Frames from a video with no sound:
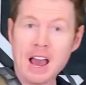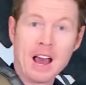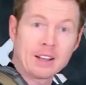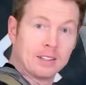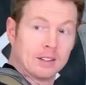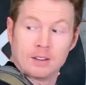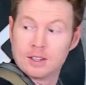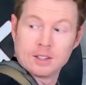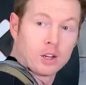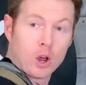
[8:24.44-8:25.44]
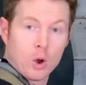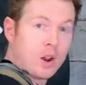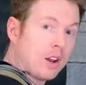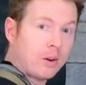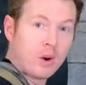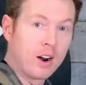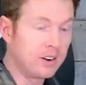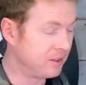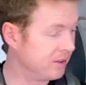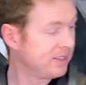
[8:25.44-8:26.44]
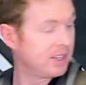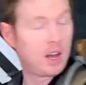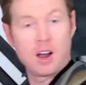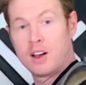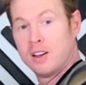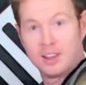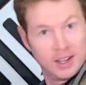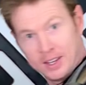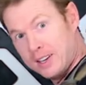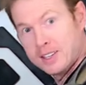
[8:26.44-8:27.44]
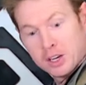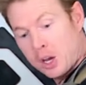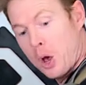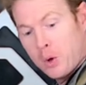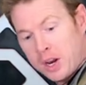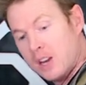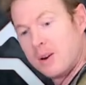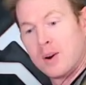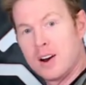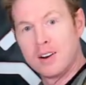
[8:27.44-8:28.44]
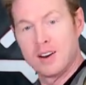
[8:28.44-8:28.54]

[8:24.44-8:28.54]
axe isn't going anywhere. The saw isn't going anywhere.